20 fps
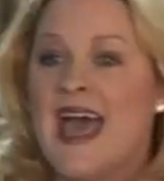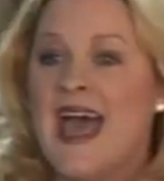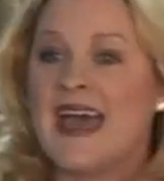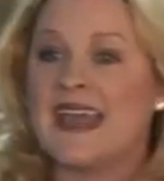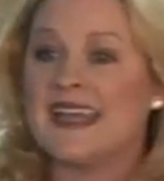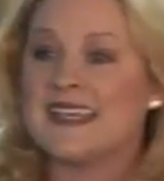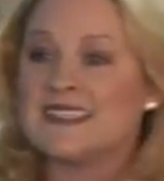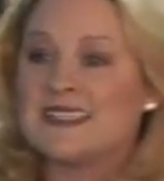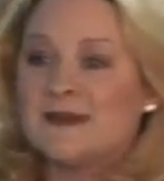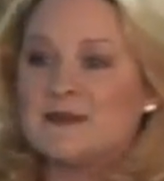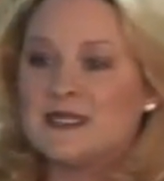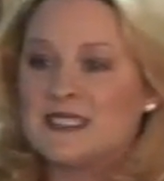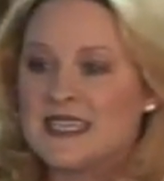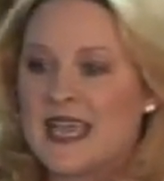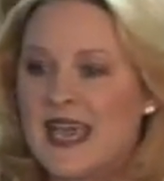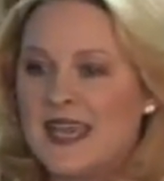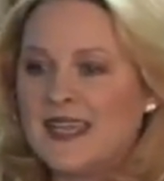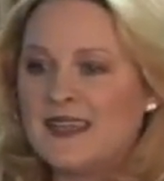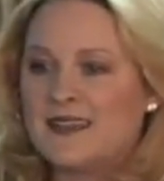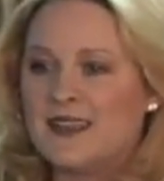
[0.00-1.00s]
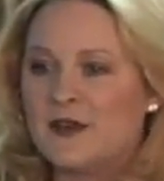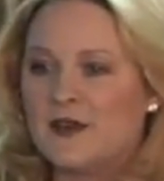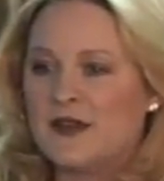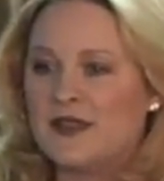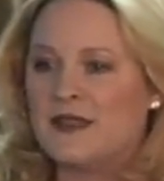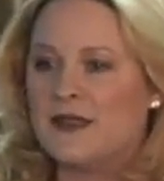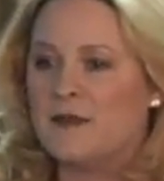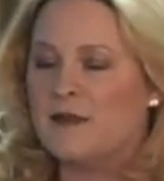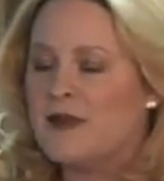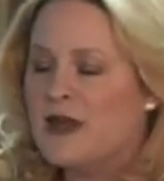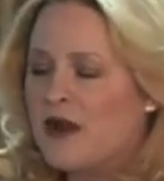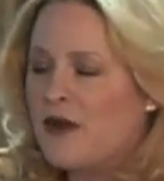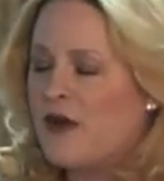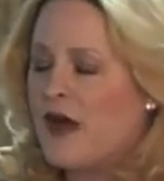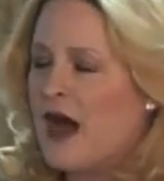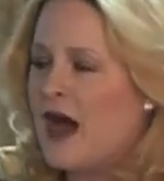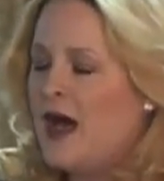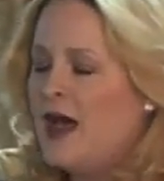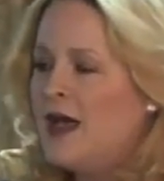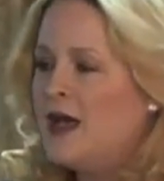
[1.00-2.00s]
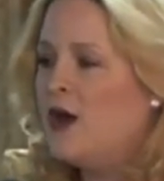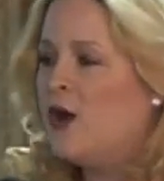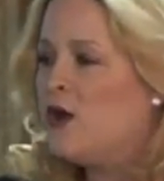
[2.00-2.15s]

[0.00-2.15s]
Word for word: And as I'm standing there in the mirror,